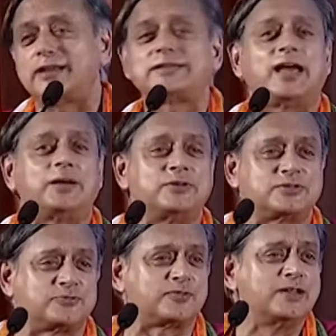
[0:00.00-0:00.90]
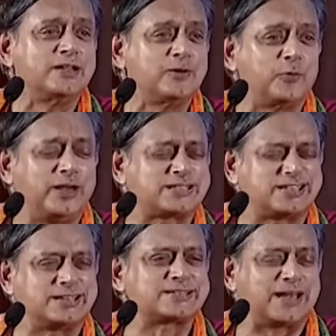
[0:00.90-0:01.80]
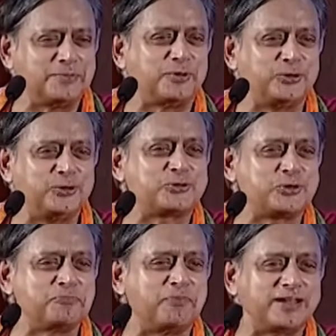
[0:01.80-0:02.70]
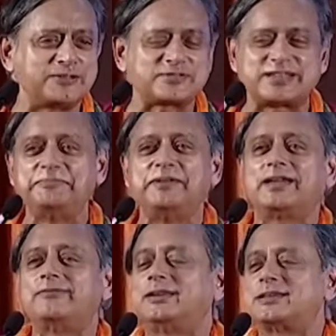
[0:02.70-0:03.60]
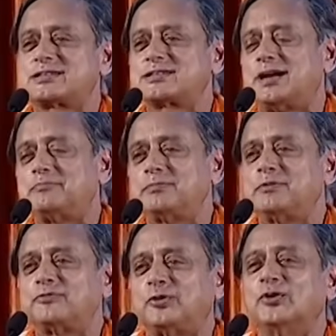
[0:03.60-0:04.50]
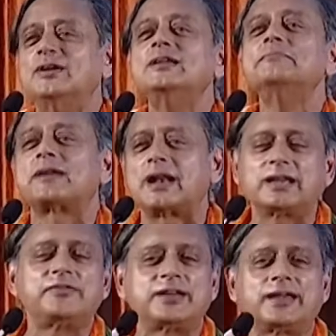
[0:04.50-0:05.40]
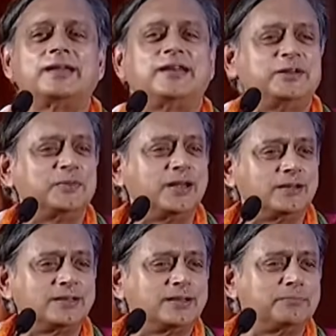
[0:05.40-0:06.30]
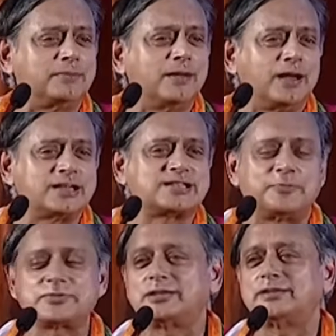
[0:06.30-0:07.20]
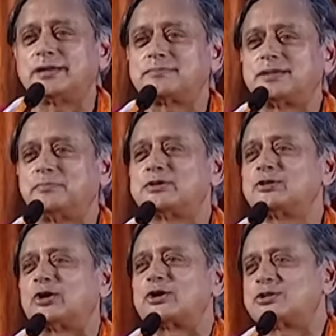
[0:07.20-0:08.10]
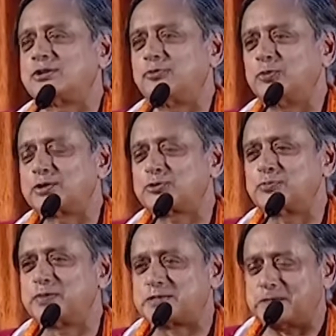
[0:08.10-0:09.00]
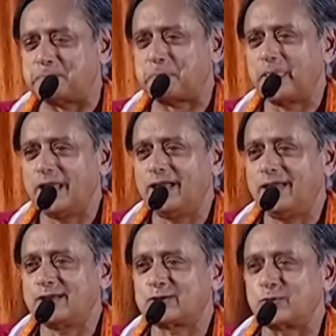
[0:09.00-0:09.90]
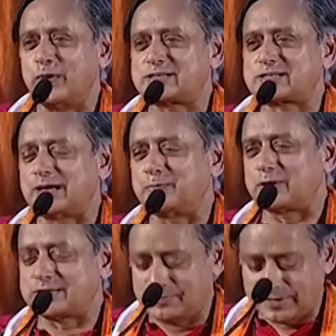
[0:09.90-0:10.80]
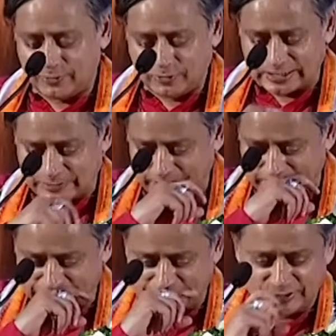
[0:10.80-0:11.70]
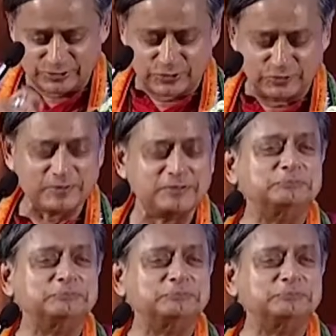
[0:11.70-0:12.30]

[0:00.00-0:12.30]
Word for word: had the habit of wasting time on YouTube, might have seen me giving this example before, but I'll give it again anyway on the assumption that the majority of you are too busy to waste time watching my own speeches on YouTube.